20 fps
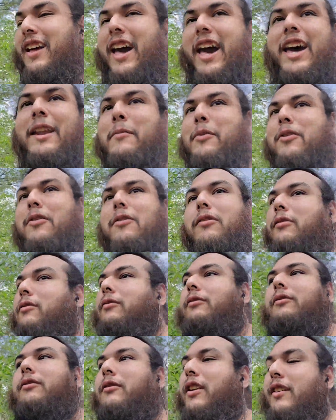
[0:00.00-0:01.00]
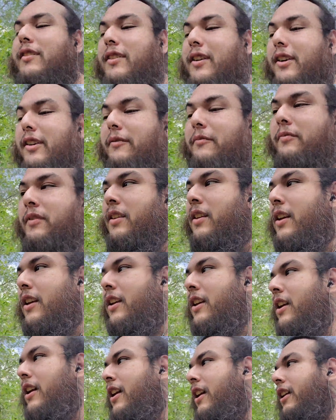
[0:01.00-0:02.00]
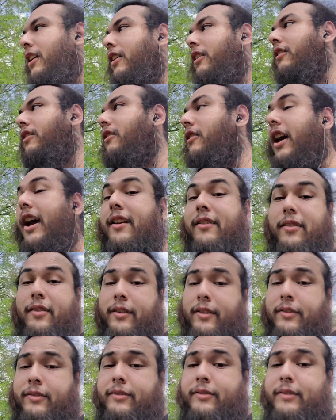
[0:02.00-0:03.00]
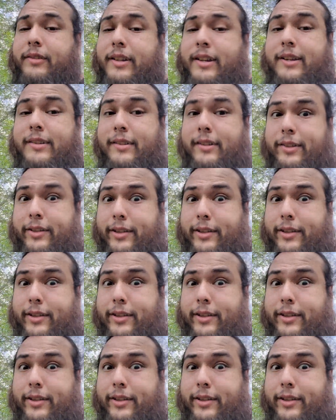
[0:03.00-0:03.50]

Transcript: Adam Cole, crazy guy, or as known as the